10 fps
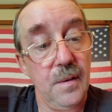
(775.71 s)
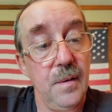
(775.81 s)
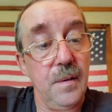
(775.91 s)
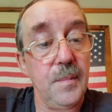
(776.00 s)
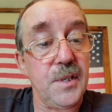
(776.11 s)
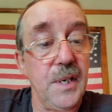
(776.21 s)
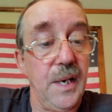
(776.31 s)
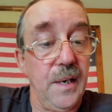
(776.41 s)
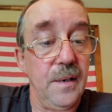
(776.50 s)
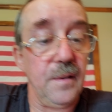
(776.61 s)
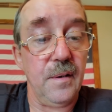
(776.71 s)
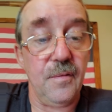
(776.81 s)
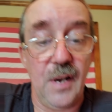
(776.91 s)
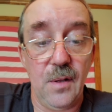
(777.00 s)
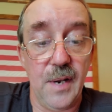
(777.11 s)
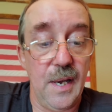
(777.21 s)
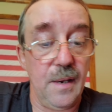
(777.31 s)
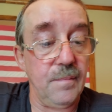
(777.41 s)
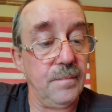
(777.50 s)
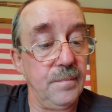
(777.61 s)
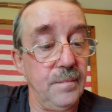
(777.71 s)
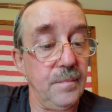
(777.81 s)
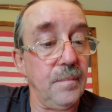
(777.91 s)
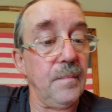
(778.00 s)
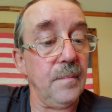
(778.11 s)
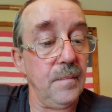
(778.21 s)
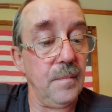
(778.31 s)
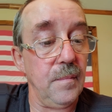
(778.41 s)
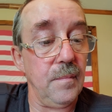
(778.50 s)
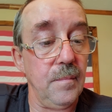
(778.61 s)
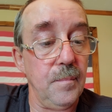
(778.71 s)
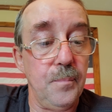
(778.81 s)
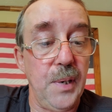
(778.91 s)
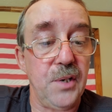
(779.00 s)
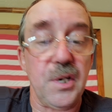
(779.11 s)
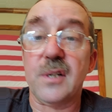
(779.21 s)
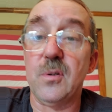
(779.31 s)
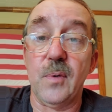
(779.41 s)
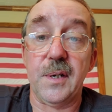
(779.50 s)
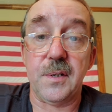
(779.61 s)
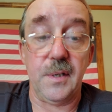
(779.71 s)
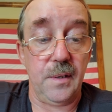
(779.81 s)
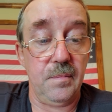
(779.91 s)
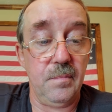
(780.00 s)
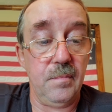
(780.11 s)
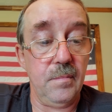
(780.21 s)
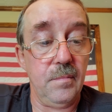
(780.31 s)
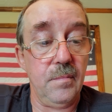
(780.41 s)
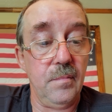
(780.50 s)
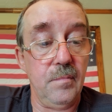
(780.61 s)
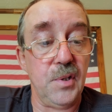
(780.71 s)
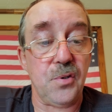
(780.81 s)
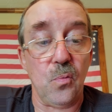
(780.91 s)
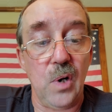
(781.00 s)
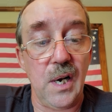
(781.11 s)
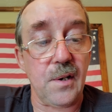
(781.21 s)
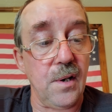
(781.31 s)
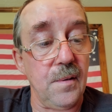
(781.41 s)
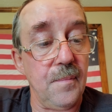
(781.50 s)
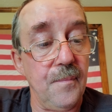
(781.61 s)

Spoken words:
let me see, you follow that, paychecks that went to Mr. Walker